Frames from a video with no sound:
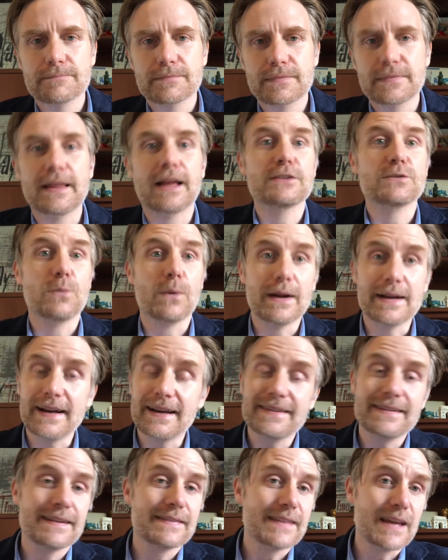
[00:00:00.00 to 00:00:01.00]
That's why I
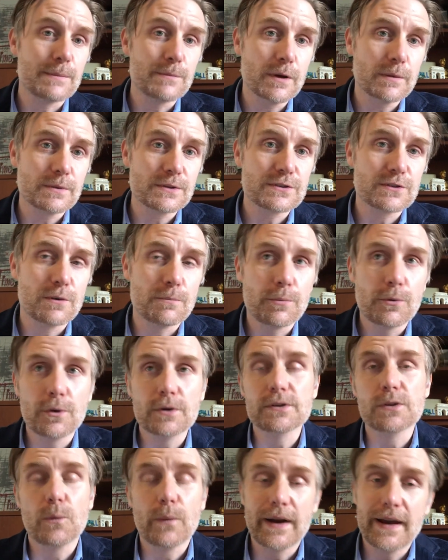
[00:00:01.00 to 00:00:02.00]
think that moment's so
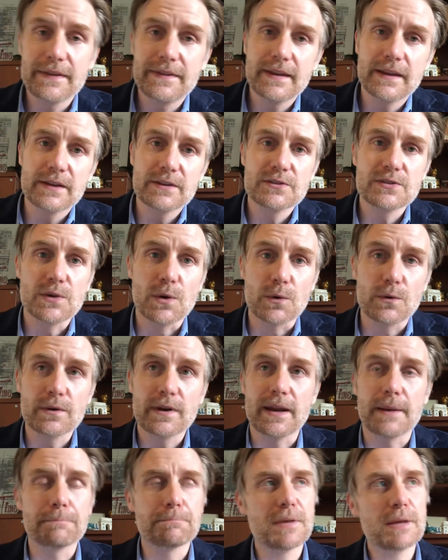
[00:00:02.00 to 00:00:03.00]
important and why I think it's so
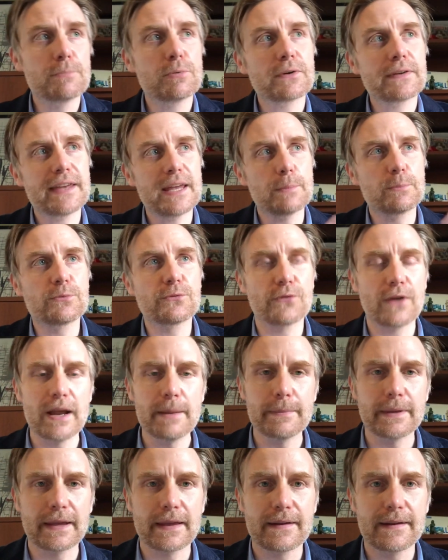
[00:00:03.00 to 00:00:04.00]
great. People keep
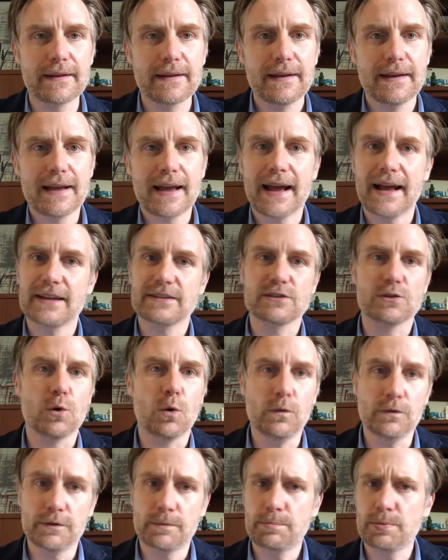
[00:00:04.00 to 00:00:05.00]
framing it as an
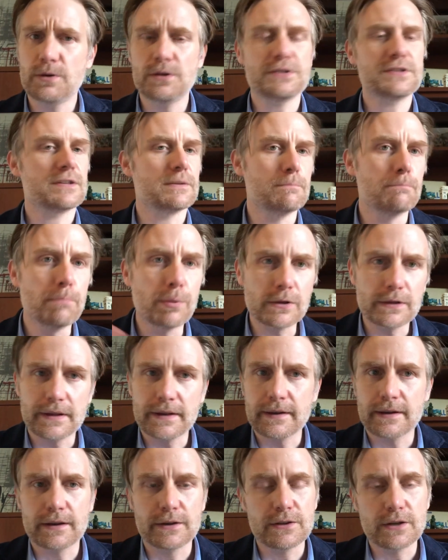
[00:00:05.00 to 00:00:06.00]
older person
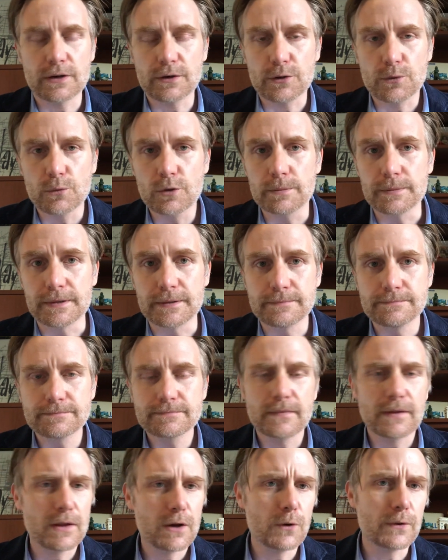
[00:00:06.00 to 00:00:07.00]
bullying a younger woman.
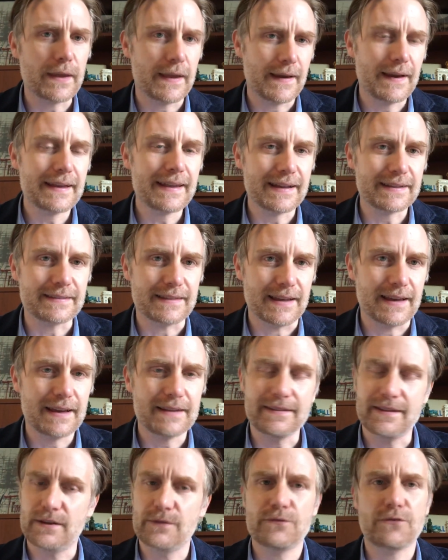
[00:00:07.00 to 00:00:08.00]
Okay, I get that,
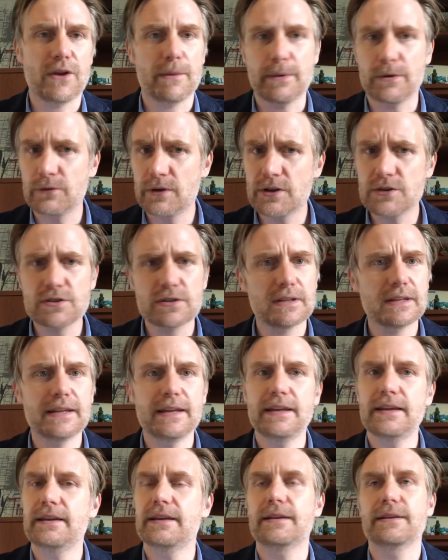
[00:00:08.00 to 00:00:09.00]
and they frame it
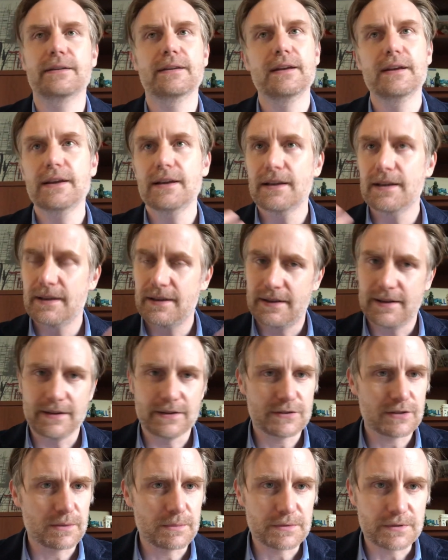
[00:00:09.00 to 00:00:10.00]
racially and in
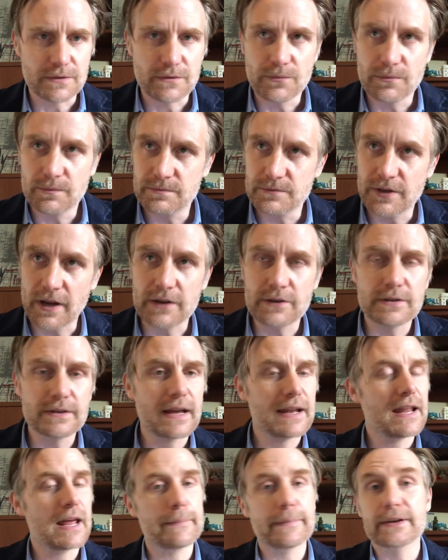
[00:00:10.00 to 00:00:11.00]
terms of gender
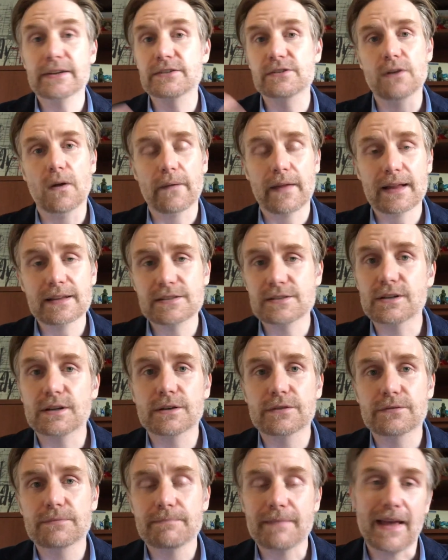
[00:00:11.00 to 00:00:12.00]
dynamics and all that
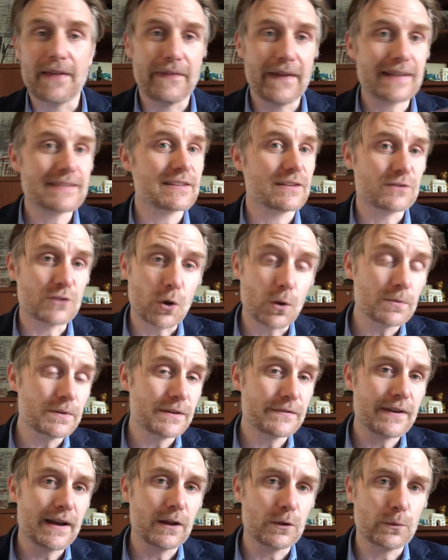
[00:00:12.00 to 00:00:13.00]
stuff, and that's a totally
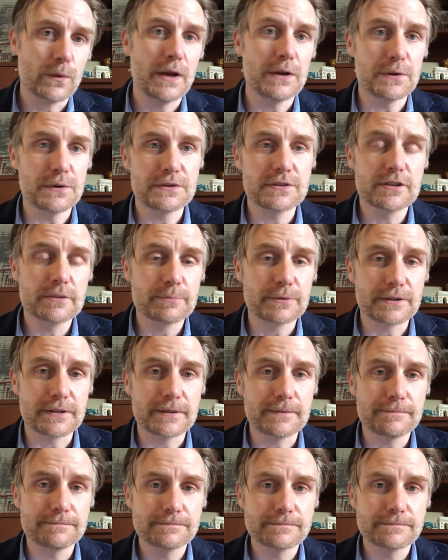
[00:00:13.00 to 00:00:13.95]
valid way to interpret it.